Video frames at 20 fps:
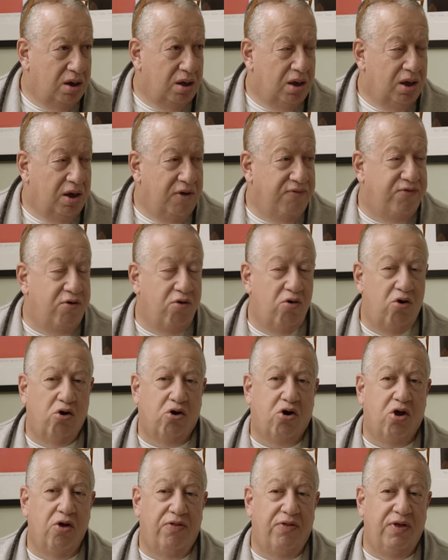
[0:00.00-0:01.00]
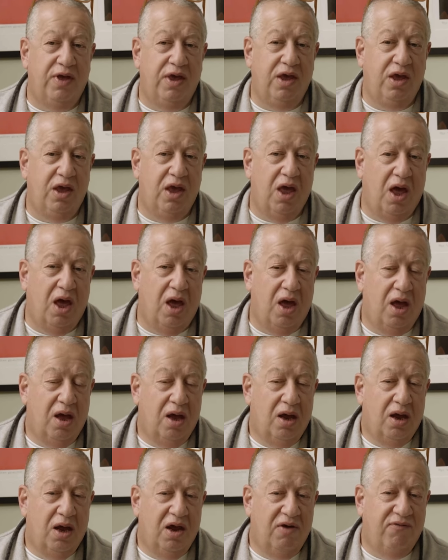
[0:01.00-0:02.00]
If you look at the
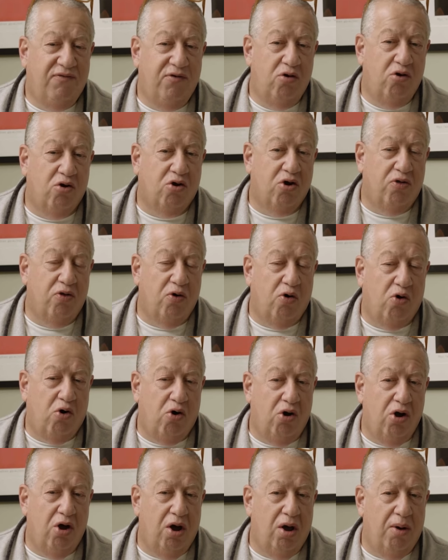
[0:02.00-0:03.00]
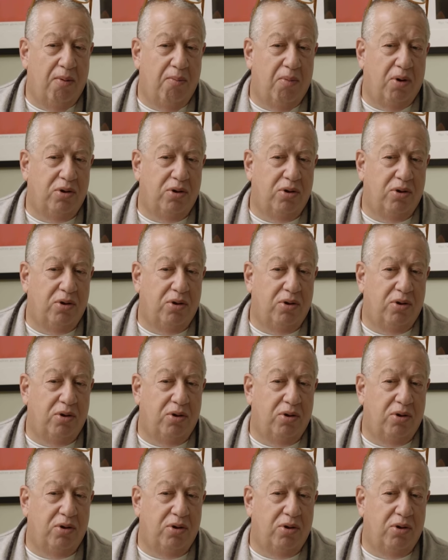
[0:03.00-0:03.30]
Hoya